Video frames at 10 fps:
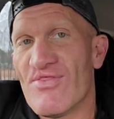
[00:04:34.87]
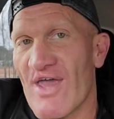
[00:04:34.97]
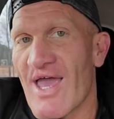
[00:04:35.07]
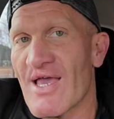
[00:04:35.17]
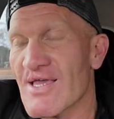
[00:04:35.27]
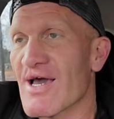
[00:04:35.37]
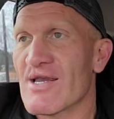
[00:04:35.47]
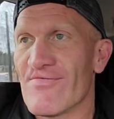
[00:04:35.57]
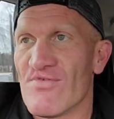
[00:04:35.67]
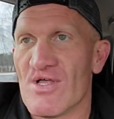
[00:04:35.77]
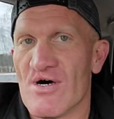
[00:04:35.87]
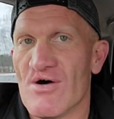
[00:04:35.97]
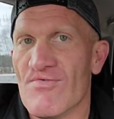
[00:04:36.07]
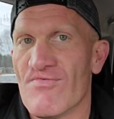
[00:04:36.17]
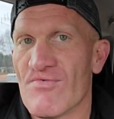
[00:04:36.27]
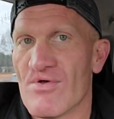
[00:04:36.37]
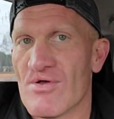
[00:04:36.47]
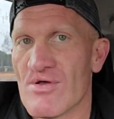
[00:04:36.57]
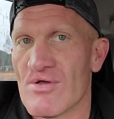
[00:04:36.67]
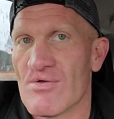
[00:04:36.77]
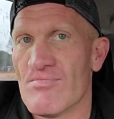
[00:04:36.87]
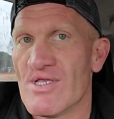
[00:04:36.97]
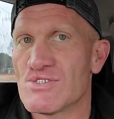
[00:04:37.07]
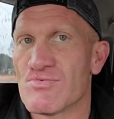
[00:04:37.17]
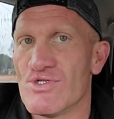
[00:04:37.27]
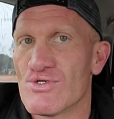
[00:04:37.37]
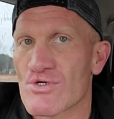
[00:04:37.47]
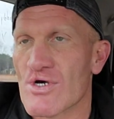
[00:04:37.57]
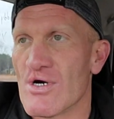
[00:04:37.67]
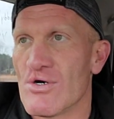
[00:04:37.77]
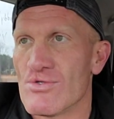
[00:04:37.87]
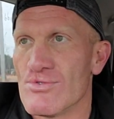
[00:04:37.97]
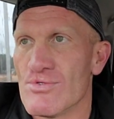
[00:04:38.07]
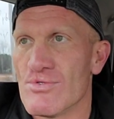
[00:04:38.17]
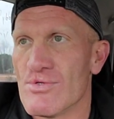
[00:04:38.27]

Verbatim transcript: That kind of love means when you're gone,